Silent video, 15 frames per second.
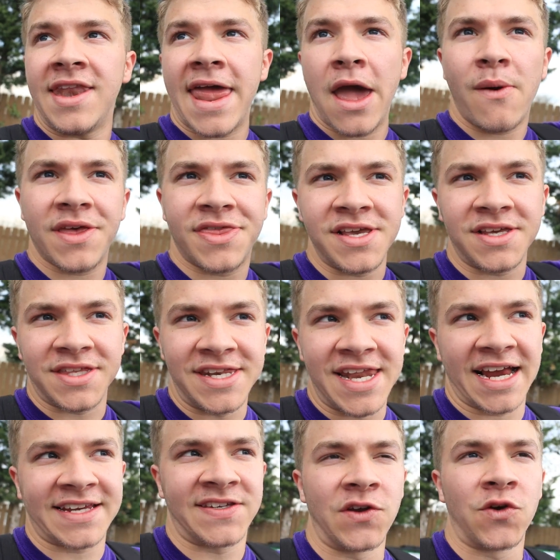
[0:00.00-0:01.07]
And now I think the
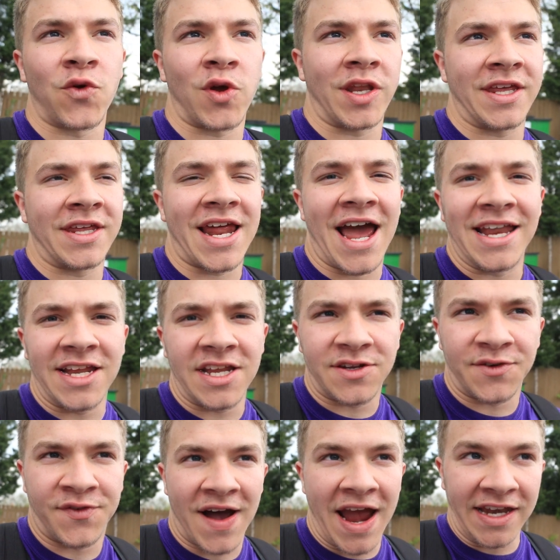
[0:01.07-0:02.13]
next ingredient I need
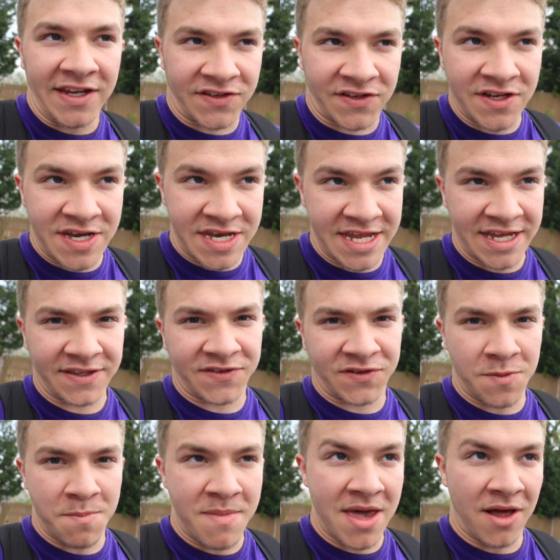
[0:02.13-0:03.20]
to find is
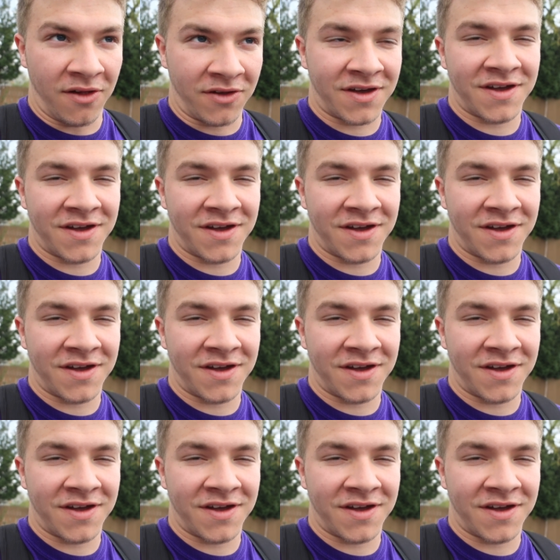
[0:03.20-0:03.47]
condensed milk.